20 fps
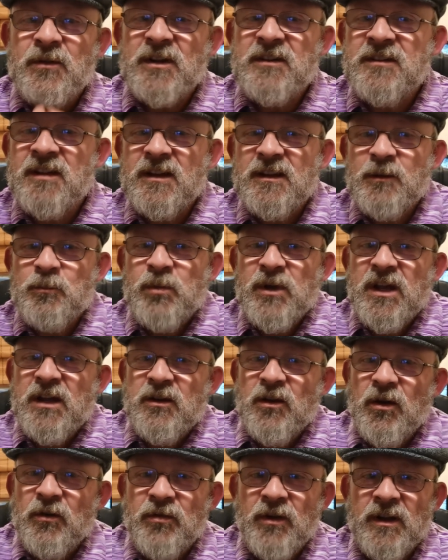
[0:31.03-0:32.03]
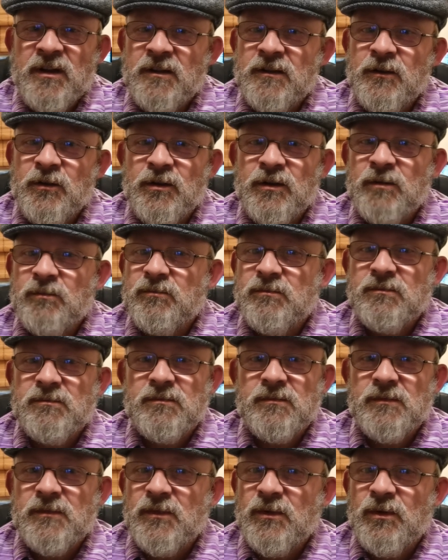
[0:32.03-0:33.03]
If I take the beard off, I look,
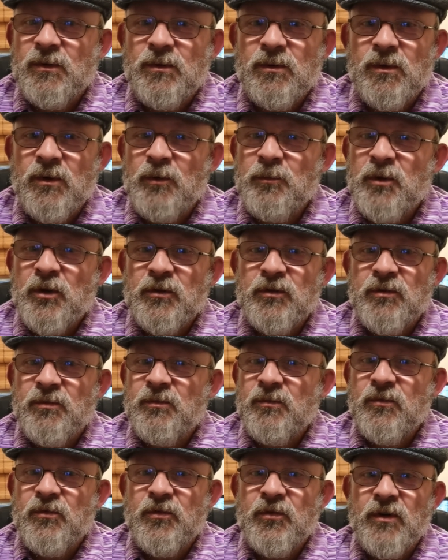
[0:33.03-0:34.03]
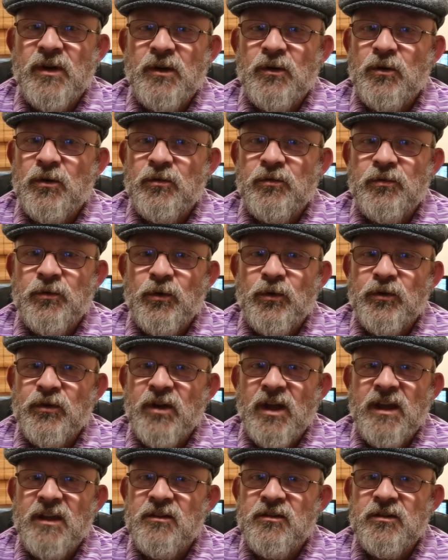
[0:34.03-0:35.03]
almost 3 or
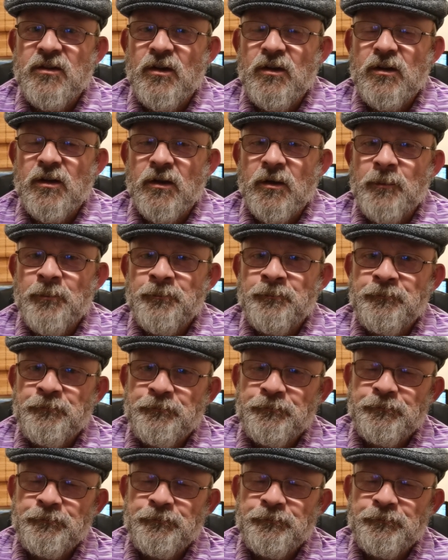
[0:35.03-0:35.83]
4 days younger.